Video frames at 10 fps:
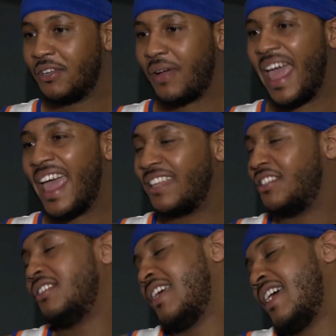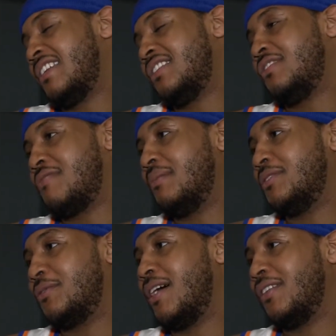add to the
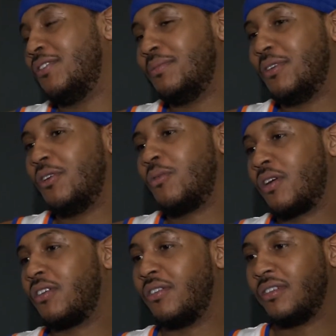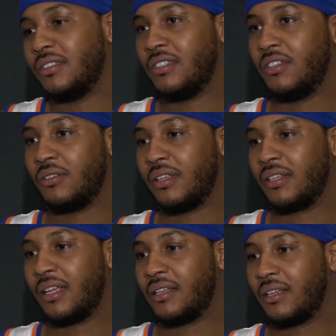repertoire a little bit or work on,
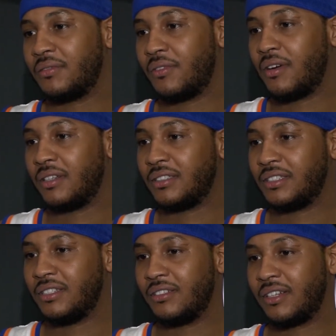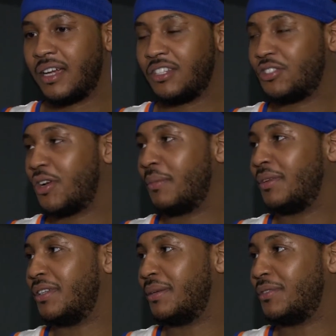as far as, kind of
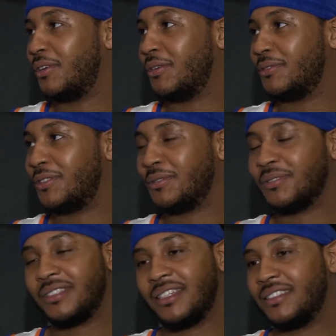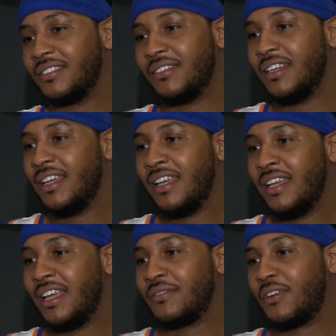sharpening up the whole tool shed. So
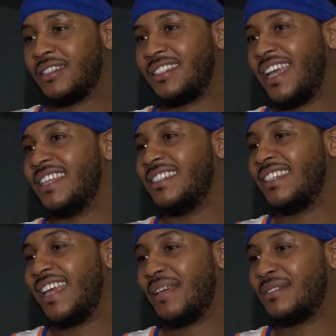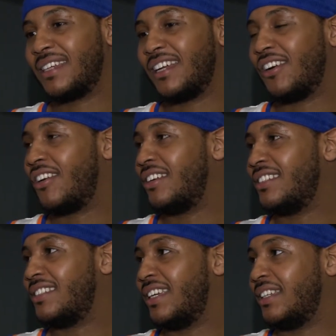as far as changing the game, it's kind of hard
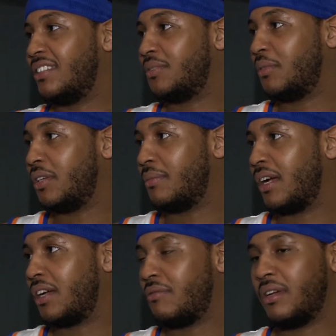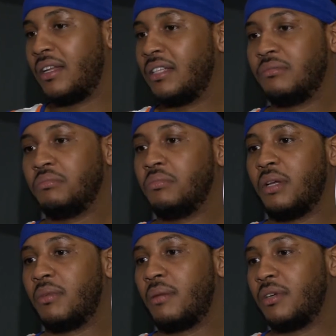to say at this point in my career that
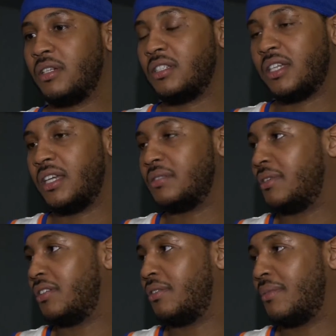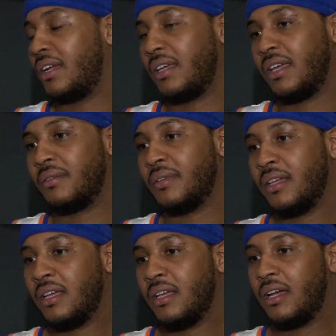I'm going to change my, my game.
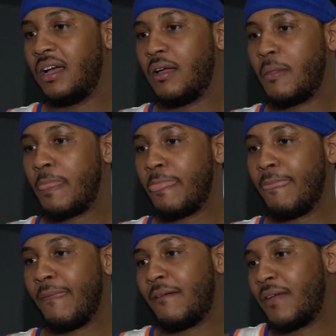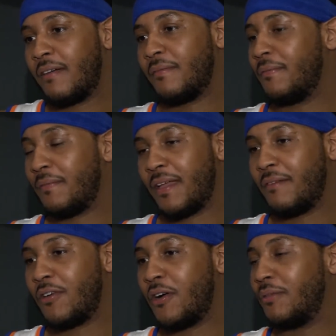
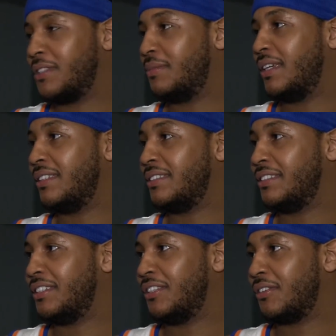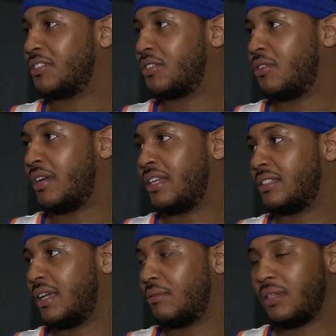I've always been, a scorer
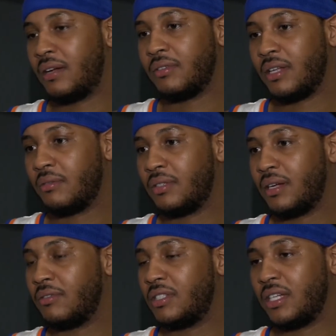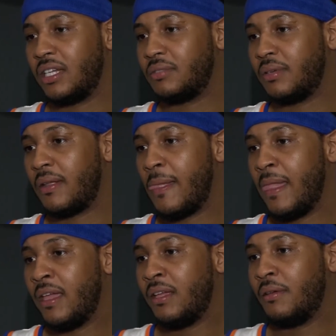that would never change. But
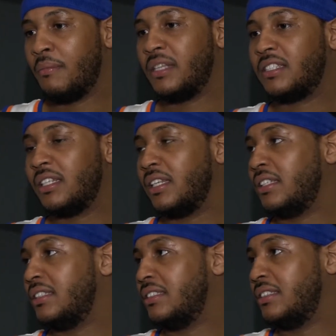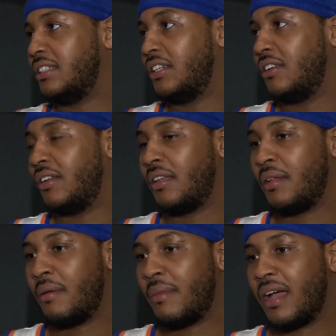mentally,
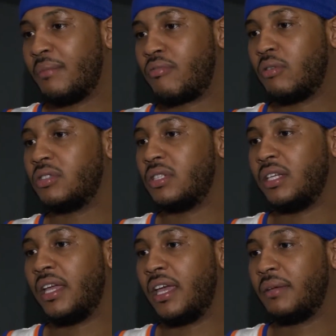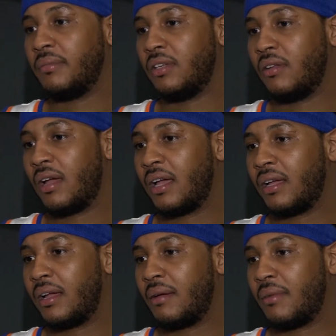and my approach to the game,
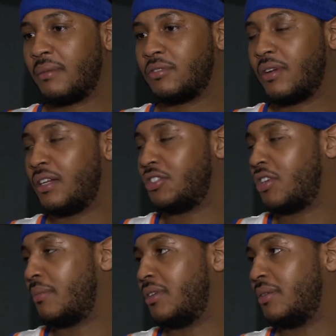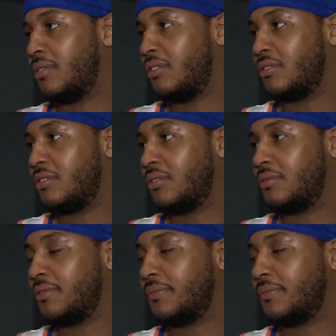I'm trying to sharpen up those tools.